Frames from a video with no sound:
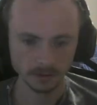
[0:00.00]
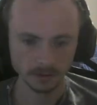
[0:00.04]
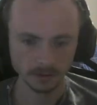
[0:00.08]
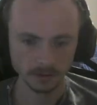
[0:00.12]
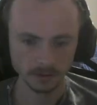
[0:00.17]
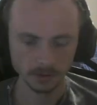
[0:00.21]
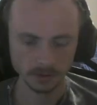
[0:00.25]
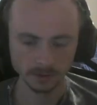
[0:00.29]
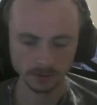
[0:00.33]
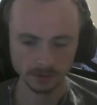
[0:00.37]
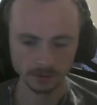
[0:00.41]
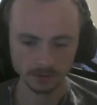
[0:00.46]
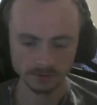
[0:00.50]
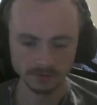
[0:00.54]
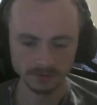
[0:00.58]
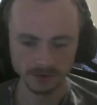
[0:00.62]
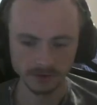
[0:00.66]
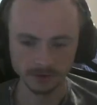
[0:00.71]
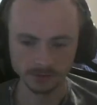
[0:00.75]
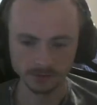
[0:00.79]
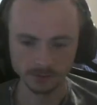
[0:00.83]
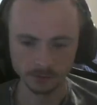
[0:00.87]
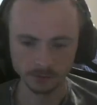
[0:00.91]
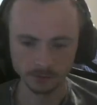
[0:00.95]
Let's go
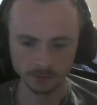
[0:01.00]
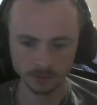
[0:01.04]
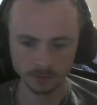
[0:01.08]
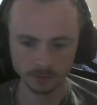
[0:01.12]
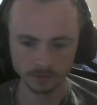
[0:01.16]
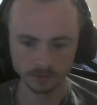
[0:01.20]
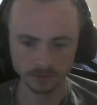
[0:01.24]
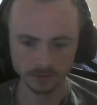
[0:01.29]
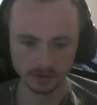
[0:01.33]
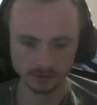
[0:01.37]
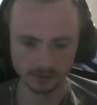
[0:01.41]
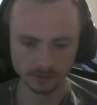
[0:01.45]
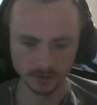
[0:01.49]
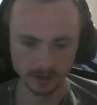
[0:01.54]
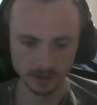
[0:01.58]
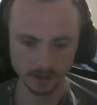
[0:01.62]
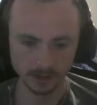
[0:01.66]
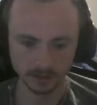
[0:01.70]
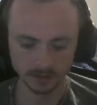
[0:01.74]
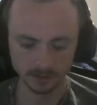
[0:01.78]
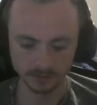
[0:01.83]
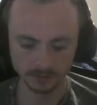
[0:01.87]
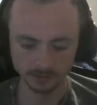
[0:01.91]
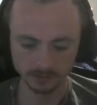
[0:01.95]
find someone who doesn't
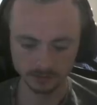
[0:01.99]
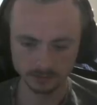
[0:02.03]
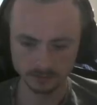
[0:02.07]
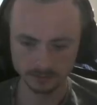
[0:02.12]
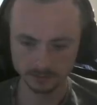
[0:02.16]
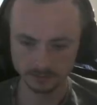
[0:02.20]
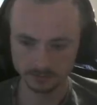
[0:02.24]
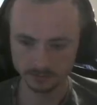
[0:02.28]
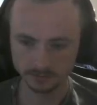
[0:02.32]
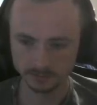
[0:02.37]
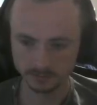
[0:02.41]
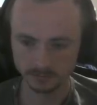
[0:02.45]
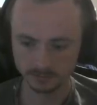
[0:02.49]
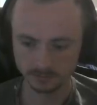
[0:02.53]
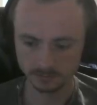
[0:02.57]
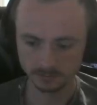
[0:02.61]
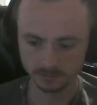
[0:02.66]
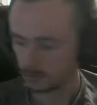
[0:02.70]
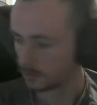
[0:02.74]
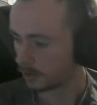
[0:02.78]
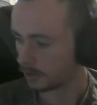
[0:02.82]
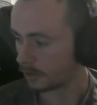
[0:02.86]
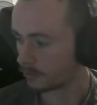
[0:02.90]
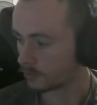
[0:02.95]
like us.
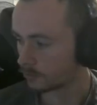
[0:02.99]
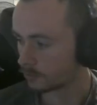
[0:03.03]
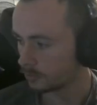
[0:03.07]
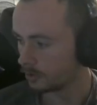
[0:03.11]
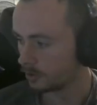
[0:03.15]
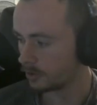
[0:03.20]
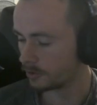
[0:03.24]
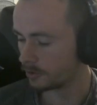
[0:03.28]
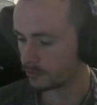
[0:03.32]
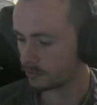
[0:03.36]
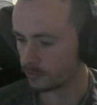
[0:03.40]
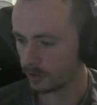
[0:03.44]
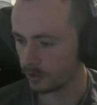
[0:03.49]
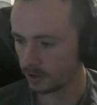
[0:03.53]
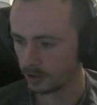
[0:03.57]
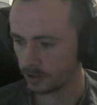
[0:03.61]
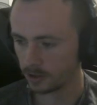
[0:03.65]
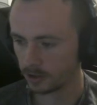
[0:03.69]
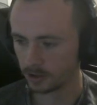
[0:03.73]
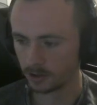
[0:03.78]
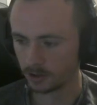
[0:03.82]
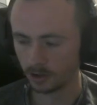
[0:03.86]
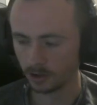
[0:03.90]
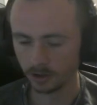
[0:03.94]
Alright, so here's
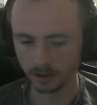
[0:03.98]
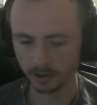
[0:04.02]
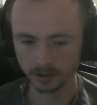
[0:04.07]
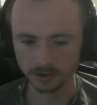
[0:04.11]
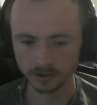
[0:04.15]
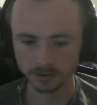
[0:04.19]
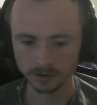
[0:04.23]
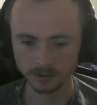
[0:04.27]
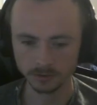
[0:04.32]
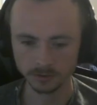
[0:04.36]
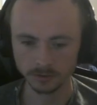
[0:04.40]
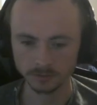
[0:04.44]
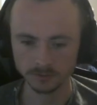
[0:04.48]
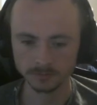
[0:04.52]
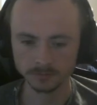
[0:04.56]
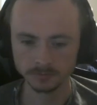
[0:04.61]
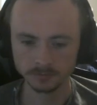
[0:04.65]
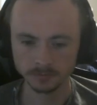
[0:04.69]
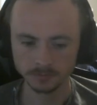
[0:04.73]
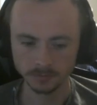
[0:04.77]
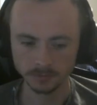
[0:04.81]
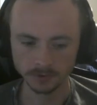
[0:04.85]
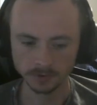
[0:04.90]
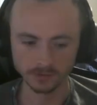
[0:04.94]
a guard who
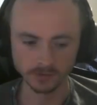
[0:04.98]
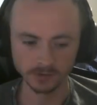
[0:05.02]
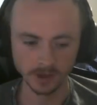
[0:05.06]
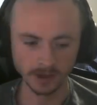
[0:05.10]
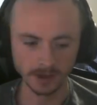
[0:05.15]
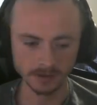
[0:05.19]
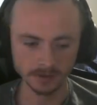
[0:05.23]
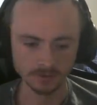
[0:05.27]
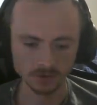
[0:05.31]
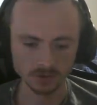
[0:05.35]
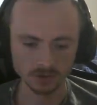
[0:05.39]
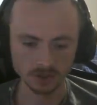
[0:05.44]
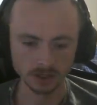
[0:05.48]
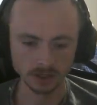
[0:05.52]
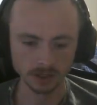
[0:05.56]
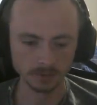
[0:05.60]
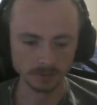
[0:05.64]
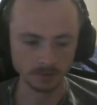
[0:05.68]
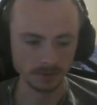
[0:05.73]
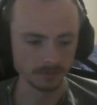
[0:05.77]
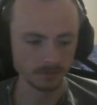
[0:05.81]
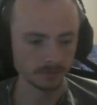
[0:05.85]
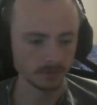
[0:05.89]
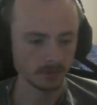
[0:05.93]
is average on
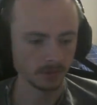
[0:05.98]
me.